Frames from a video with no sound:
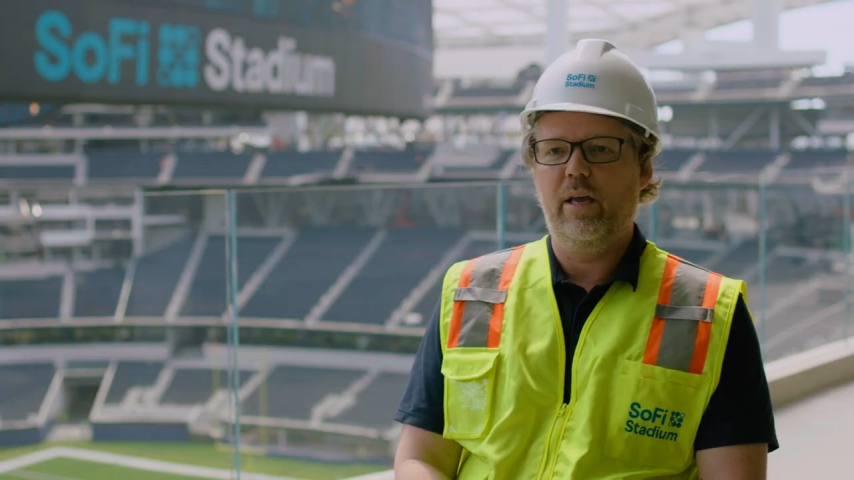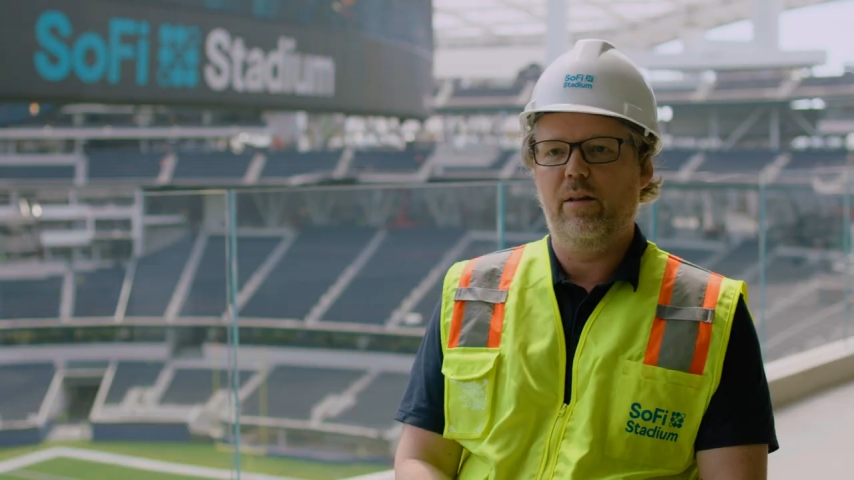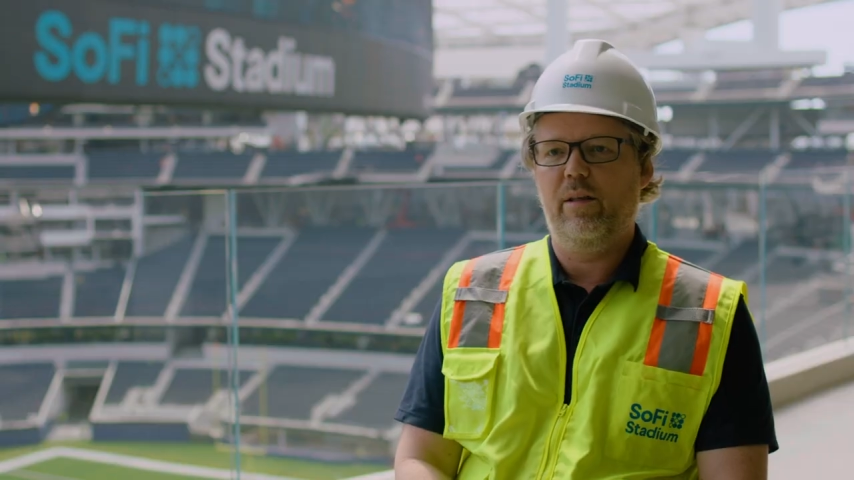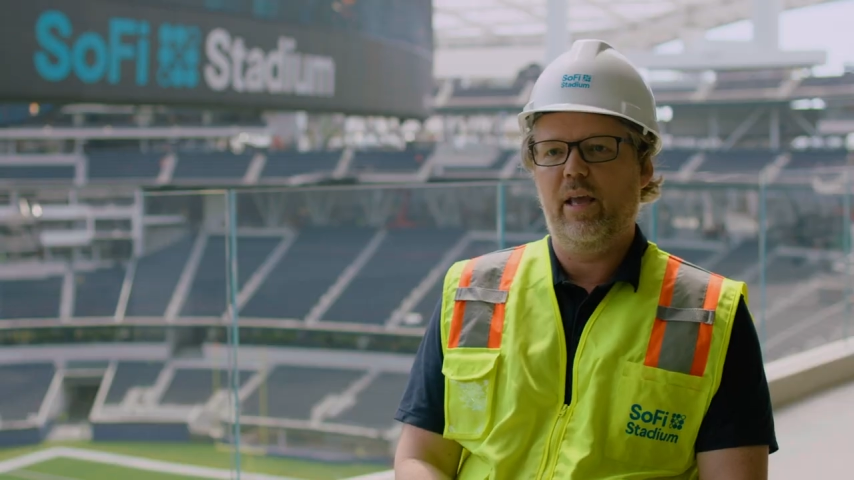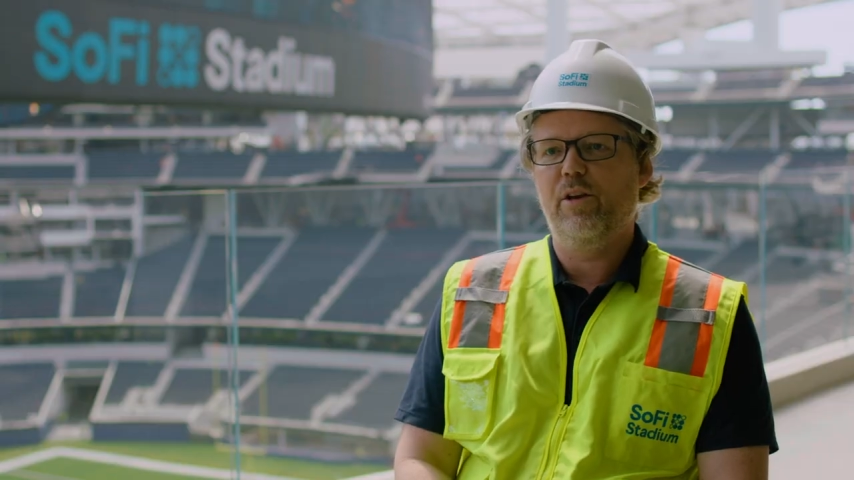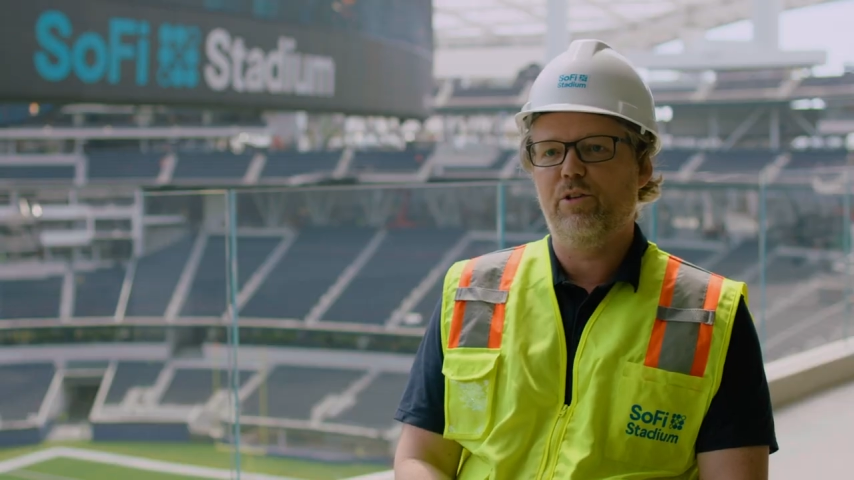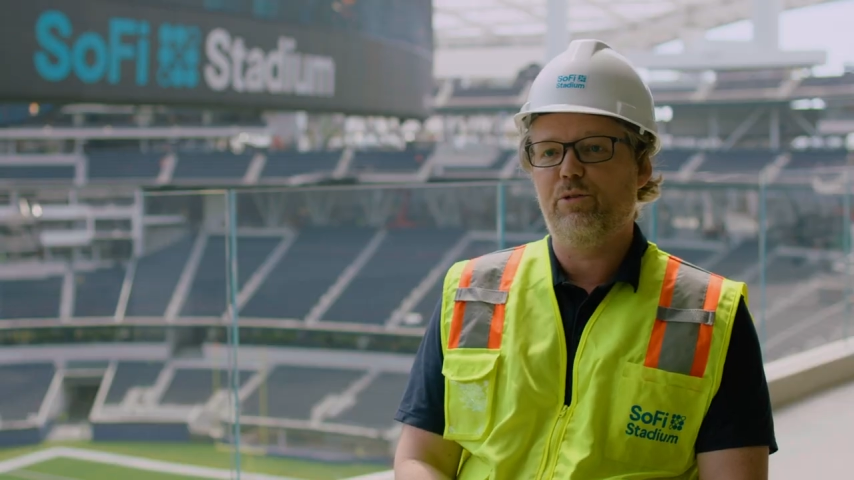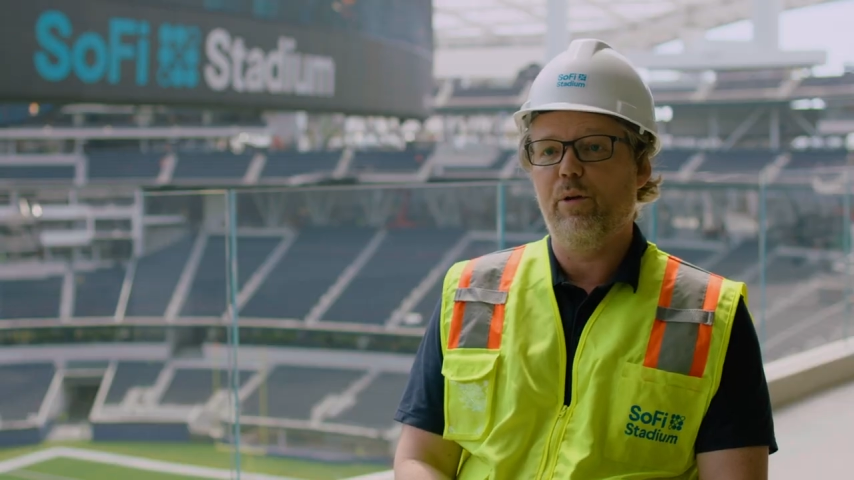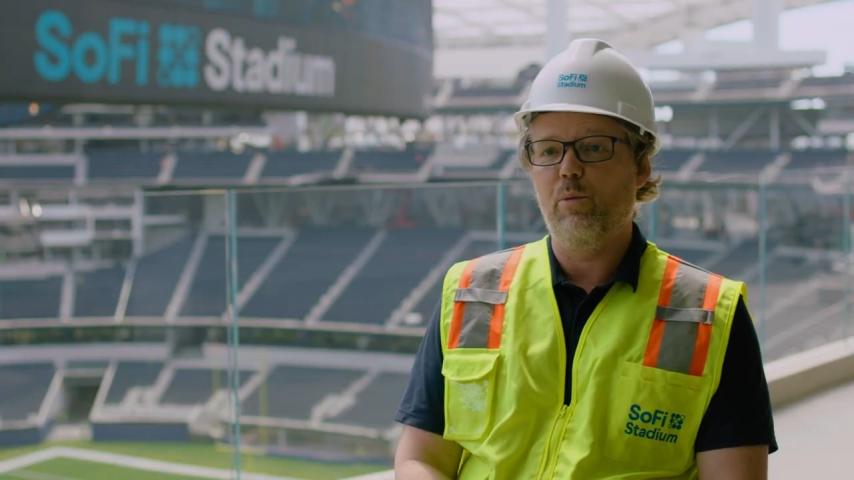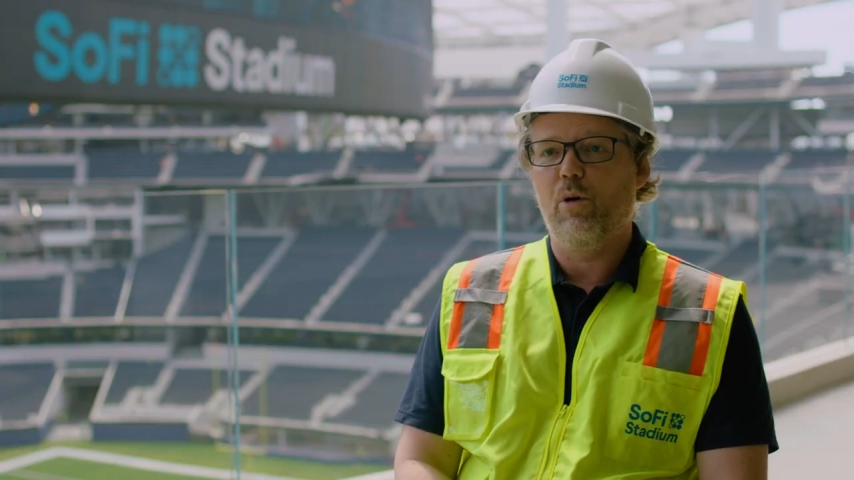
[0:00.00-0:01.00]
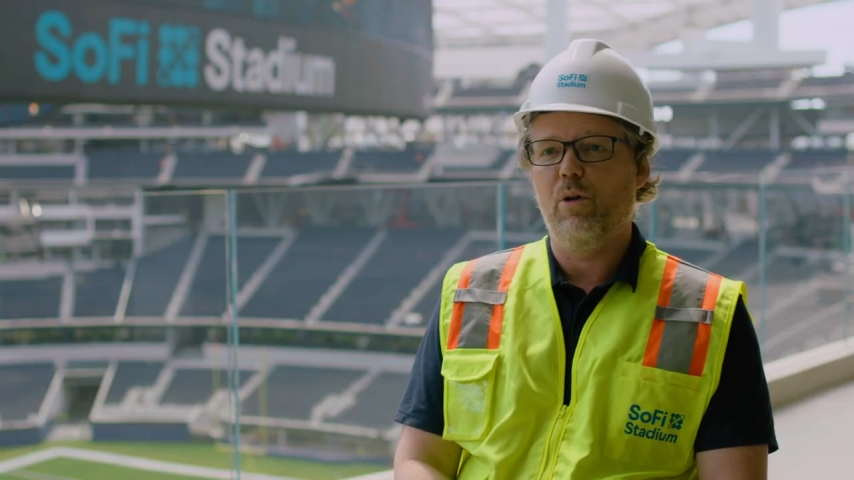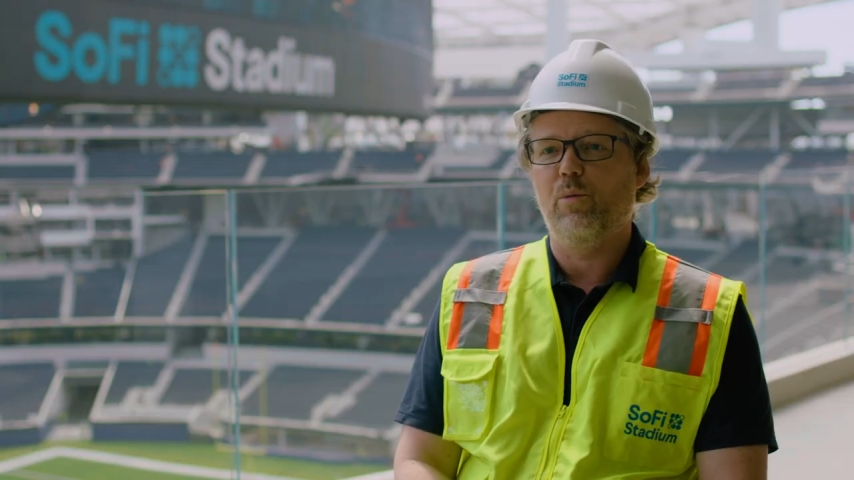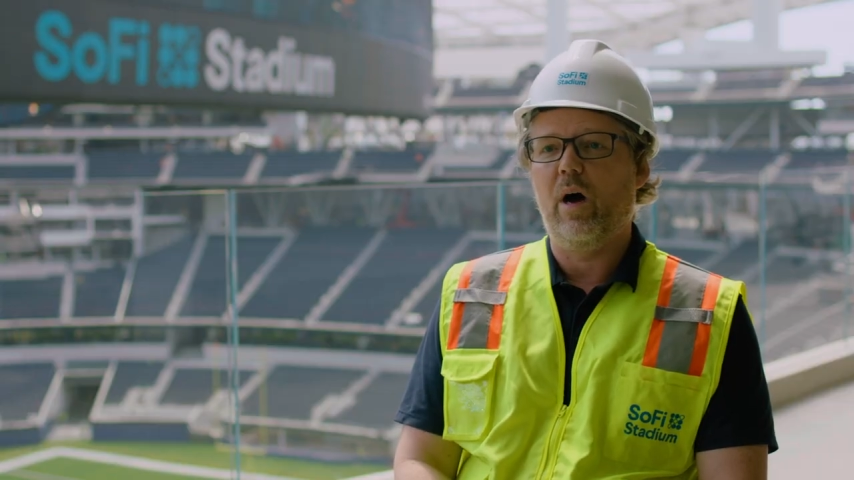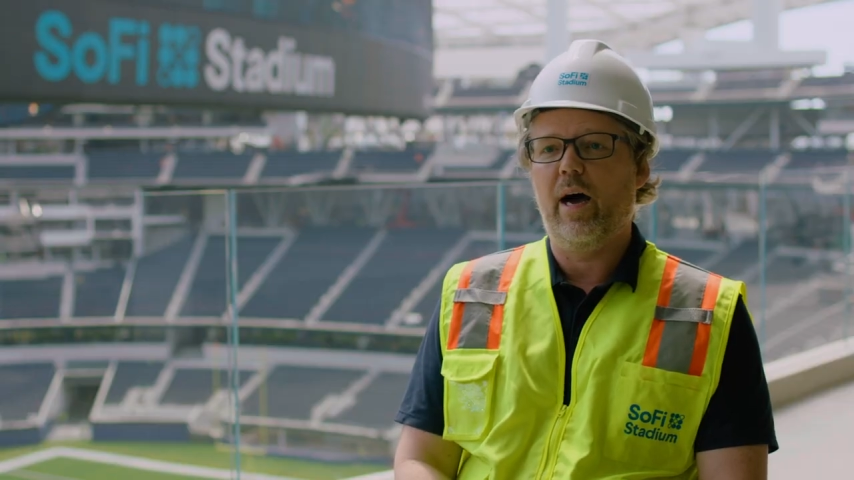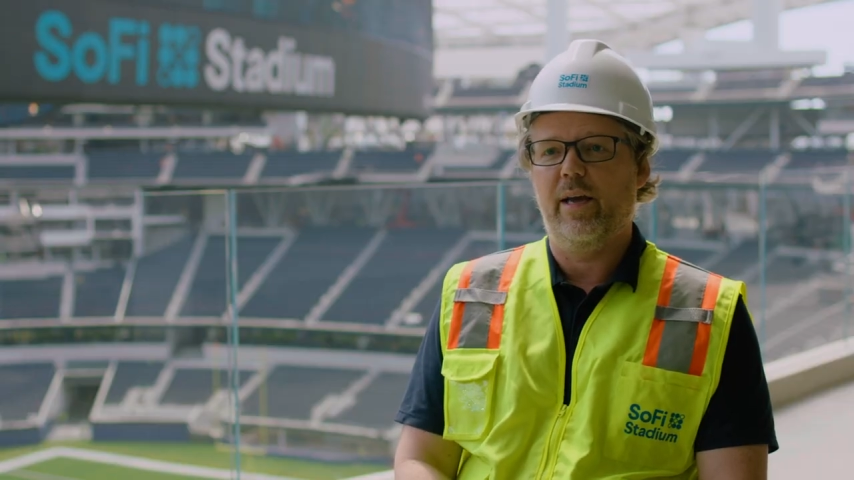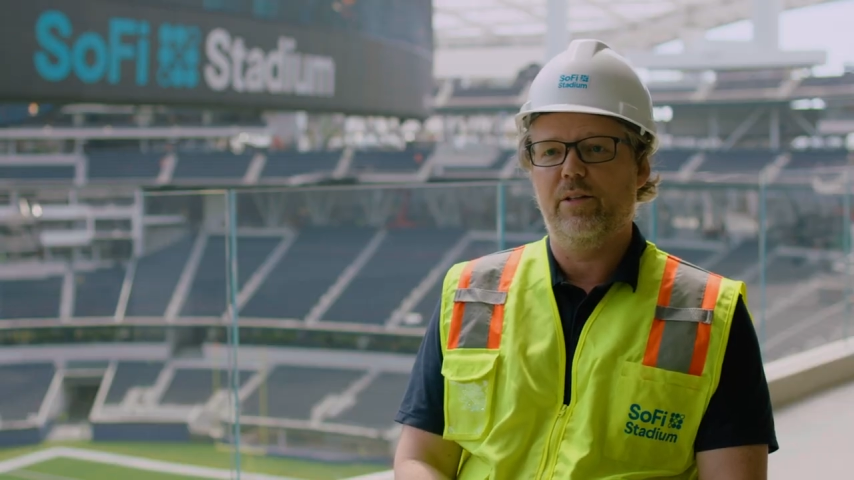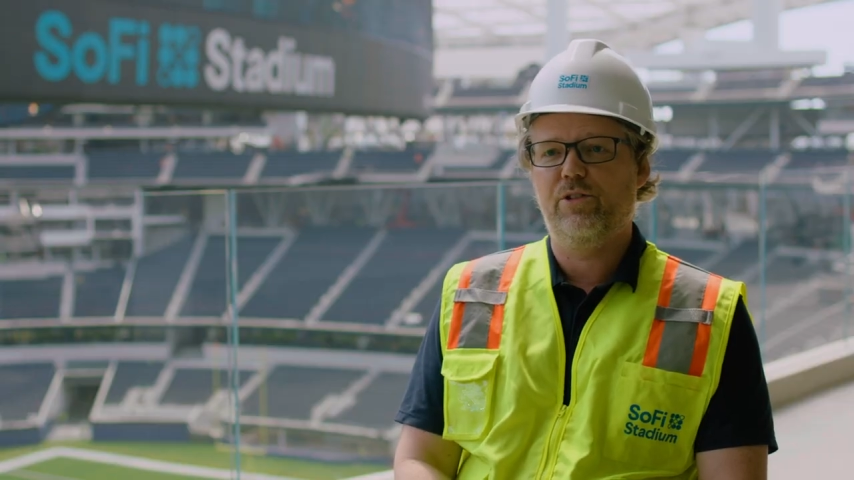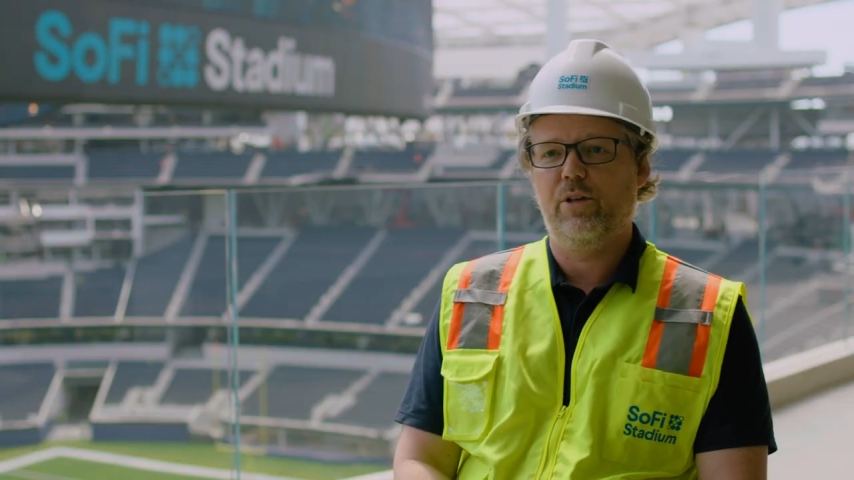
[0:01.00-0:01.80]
in the industry worldwide.